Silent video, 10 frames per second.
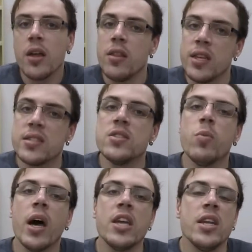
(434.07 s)
This is
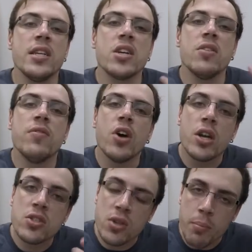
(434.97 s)
why you need to
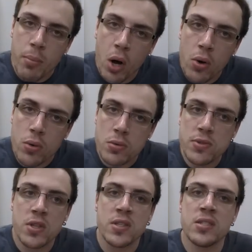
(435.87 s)
convert it to
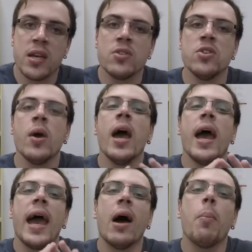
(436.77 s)
moles, because it tells you
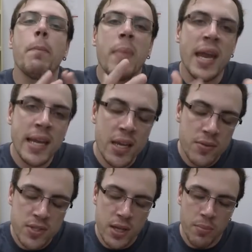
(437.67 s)
how many
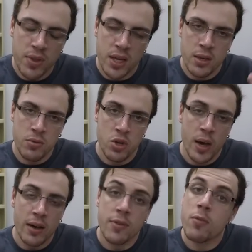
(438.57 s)
of something you
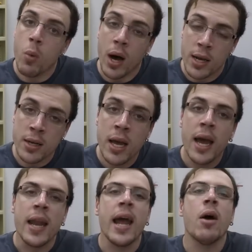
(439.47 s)
have of one
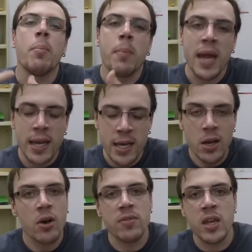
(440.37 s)
and how
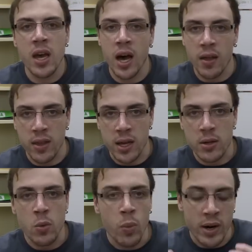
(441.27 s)
many of the other,
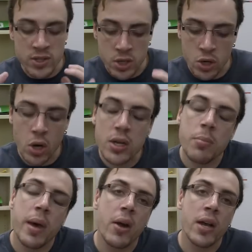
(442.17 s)
whereas you're not
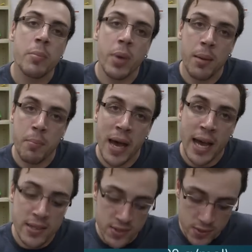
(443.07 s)
comparing it by
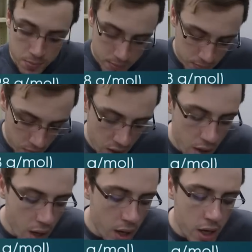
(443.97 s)
mass.
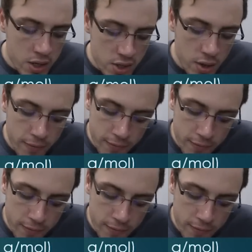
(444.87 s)
So the